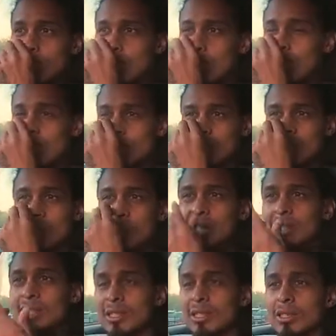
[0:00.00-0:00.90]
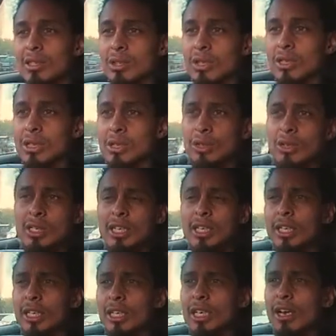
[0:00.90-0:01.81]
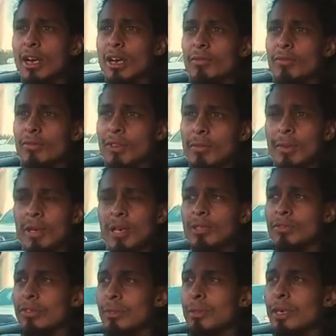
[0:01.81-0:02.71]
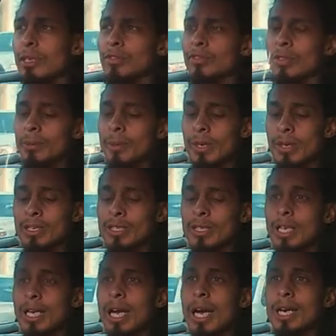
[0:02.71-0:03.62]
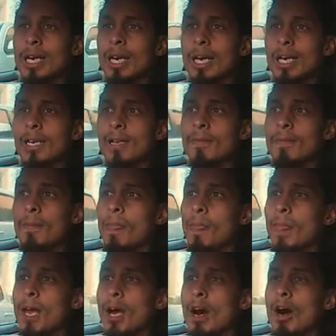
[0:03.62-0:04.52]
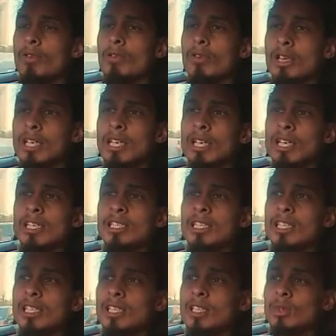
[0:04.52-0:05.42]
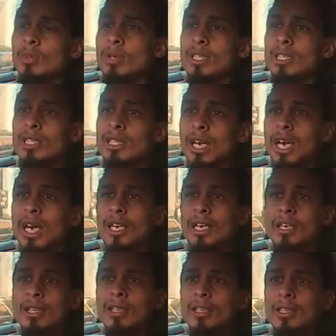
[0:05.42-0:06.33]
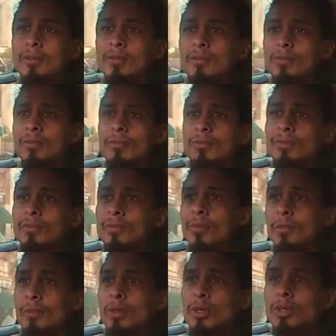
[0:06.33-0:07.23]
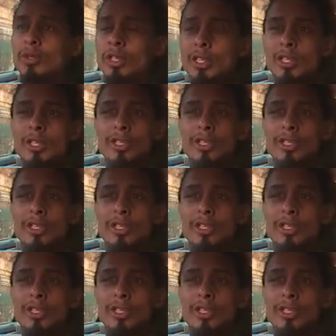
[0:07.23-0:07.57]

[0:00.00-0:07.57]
Like, oh damn, that's a nigga getting all the females. And it kind of like, over years, it just switched to like music.